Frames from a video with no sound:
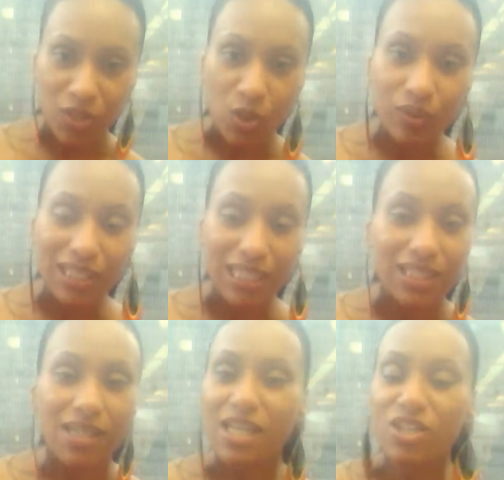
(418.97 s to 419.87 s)
You don't need,
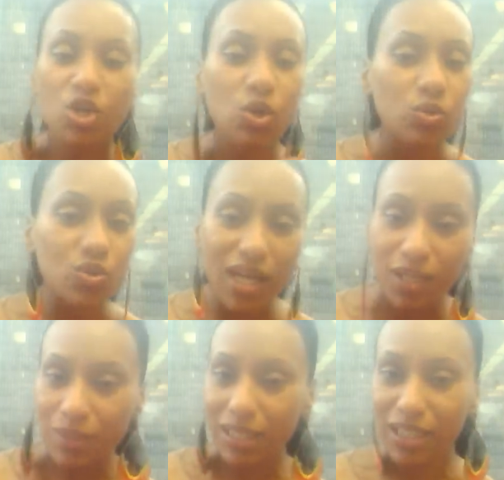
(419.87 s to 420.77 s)
don't try
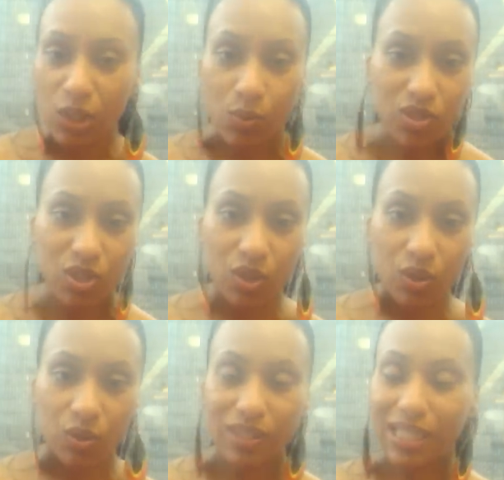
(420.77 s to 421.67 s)
to be in anyone's
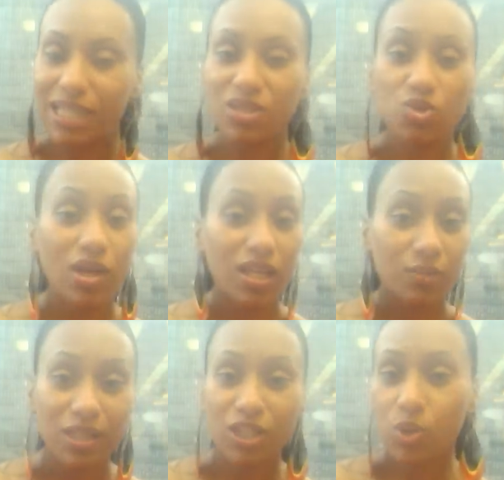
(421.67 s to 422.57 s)
circle that isn't trying to
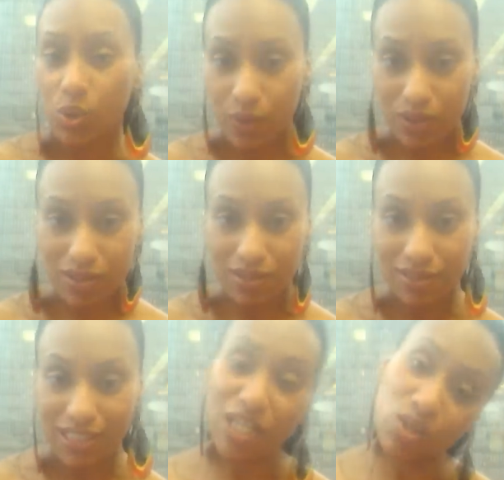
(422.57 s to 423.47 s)
be in yours.
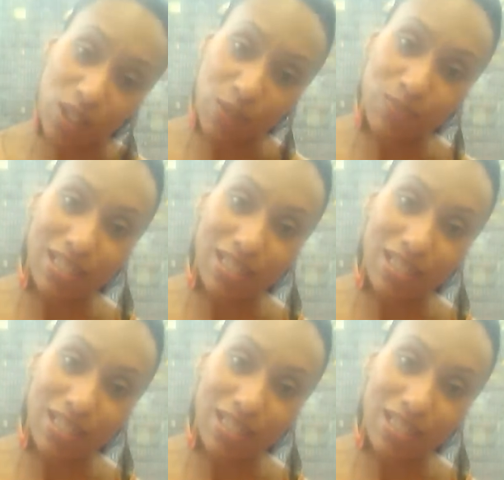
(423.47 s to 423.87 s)
That's all I'm